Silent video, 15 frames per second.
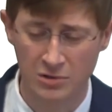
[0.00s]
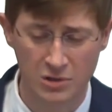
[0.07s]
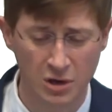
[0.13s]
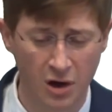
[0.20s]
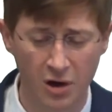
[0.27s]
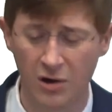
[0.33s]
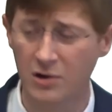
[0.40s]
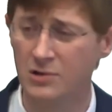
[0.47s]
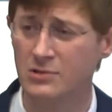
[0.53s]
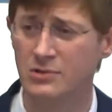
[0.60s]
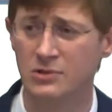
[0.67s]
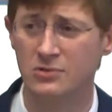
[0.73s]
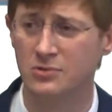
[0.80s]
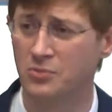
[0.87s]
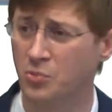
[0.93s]
called
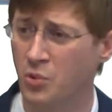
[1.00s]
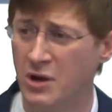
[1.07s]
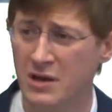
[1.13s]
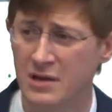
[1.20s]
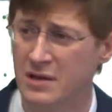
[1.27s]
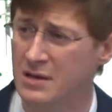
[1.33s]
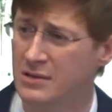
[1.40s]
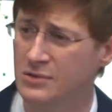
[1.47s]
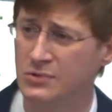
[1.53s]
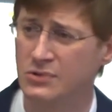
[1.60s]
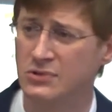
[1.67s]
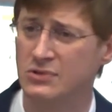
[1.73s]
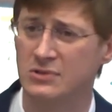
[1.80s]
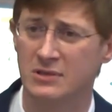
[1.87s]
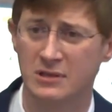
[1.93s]
to the
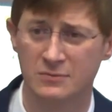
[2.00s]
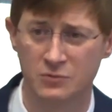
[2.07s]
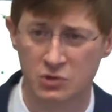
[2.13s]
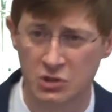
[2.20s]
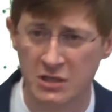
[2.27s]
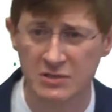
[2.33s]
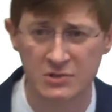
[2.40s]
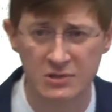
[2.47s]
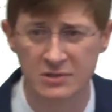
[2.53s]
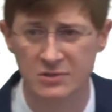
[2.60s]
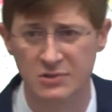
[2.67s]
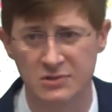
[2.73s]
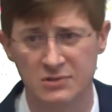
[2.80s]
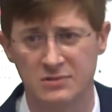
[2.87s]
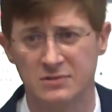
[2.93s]
ways
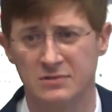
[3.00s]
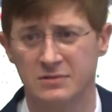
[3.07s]
Jesus.